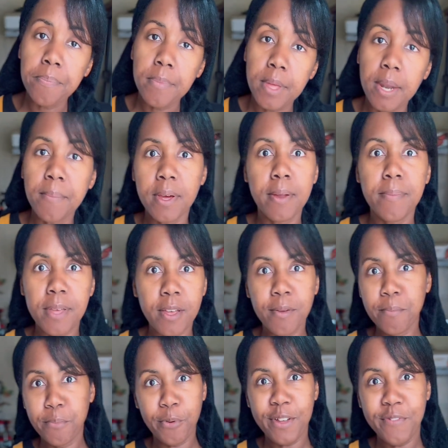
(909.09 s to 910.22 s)
and I'm going to be
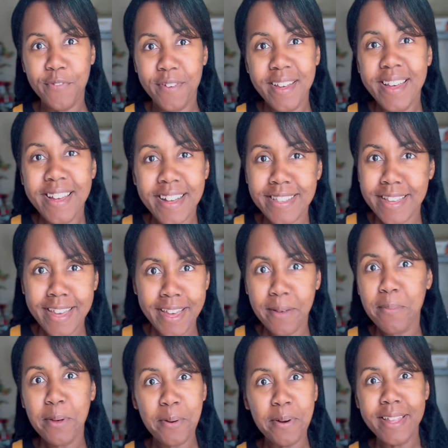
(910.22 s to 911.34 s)
brief because I can
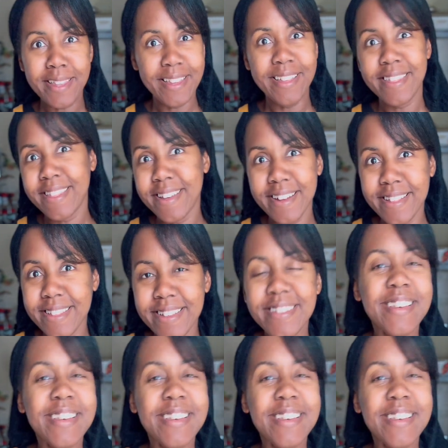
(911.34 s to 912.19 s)
be quite lengthy on this,